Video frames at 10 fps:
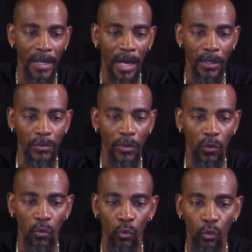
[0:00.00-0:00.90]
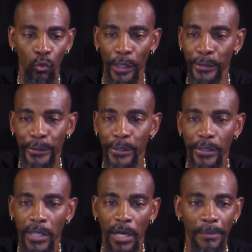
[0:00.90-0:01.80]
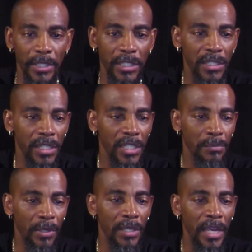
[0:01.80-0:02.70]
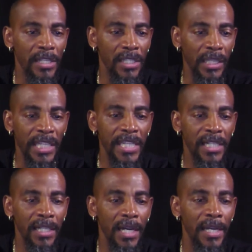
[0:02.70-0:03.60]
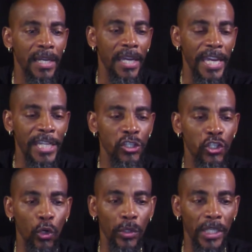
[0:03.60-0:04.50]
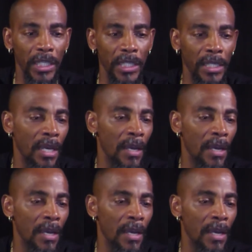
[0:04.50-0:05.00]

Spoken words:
I don't know what company this is, but it's Leah Njoki.